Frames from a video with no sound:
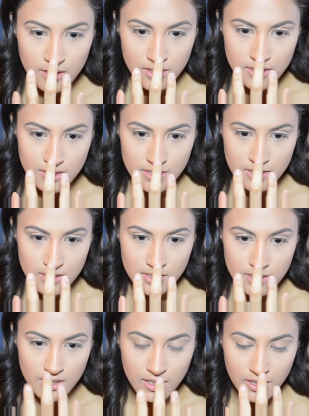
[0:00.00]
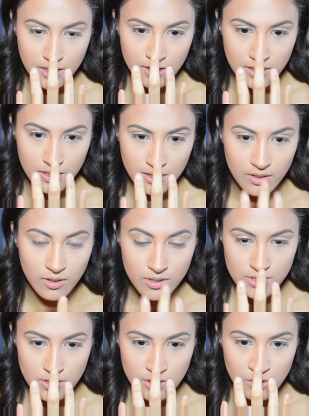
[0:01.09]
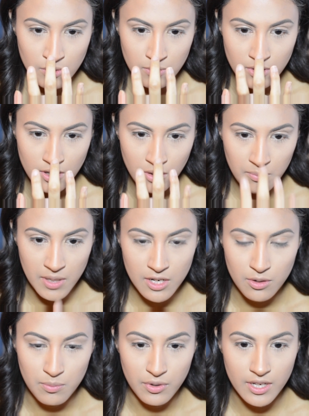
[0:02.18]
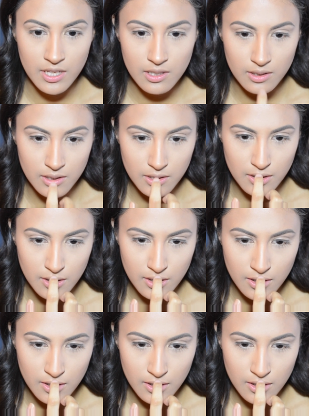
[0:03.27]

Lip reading: this is also a make or break look.